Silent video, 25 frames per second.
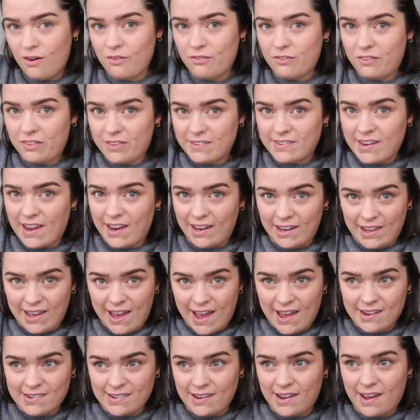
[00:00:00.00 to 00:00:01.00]
of the daily
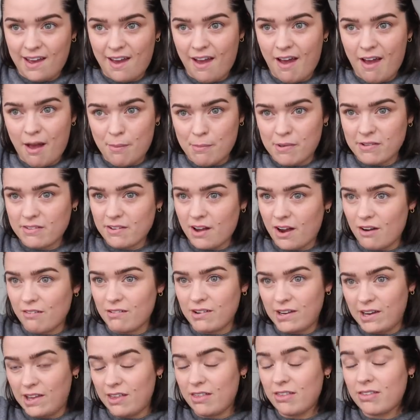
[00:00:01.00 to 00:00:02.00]
edit. It's
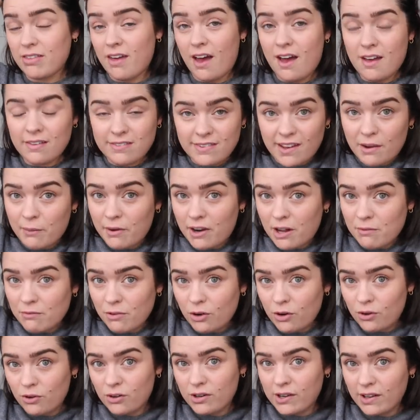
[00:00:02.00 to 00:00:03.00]
currently Thursday when I'm
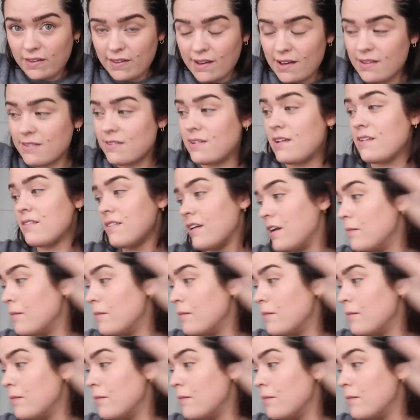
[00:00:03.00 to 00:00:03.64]
recording this and it's